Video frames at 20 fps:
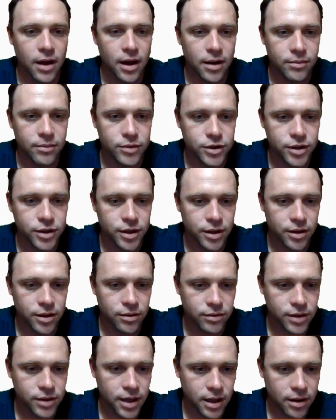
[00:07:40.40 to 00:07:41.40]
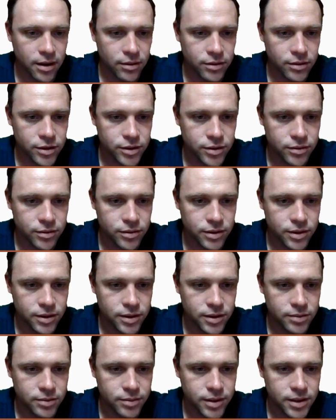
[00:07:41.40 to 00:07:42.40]
And I'm just going to go down to
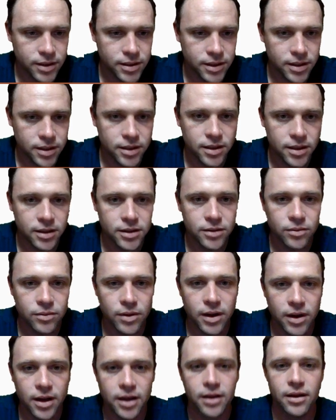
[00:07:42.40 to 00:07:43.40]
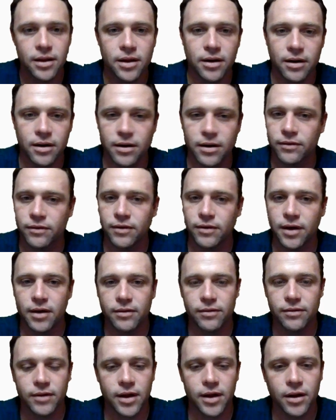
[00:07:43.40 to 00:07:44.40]
this PC this way. There it is.
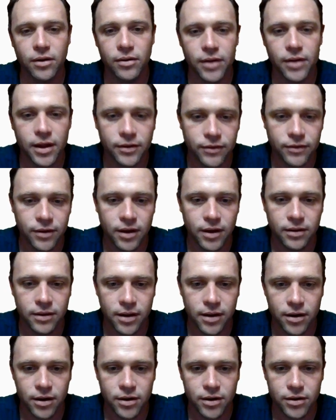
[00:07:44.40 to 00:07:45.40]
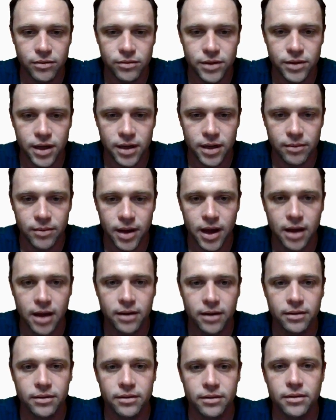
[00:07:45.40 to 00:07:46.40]
Yes, I know that's not there, you
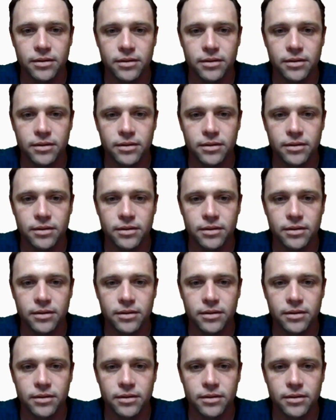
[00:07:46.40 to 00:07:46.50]
dingbat.